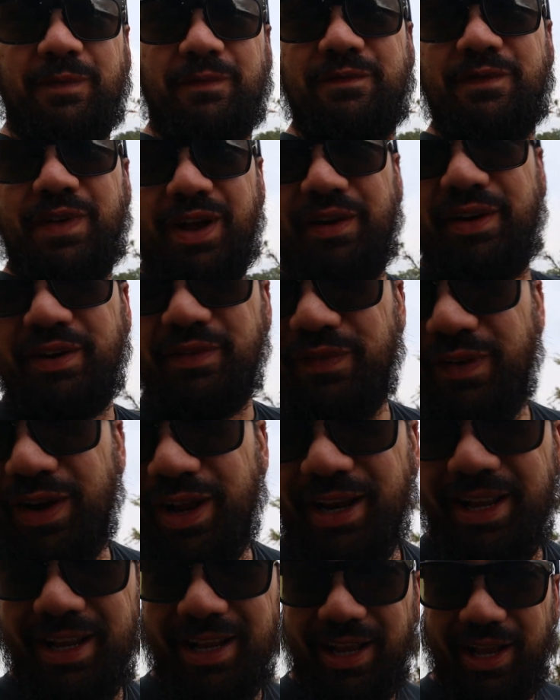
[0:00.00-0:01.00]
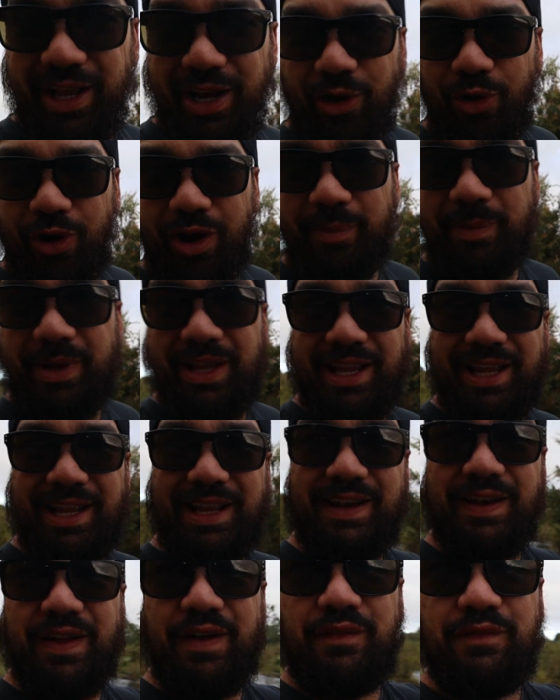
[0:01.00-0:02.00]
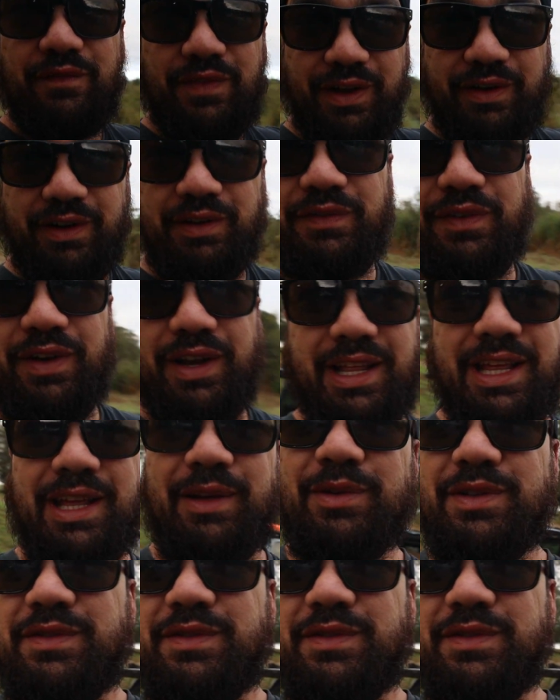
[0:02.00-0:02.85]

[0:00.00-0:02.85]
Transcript: very funny. And I mean very funny. It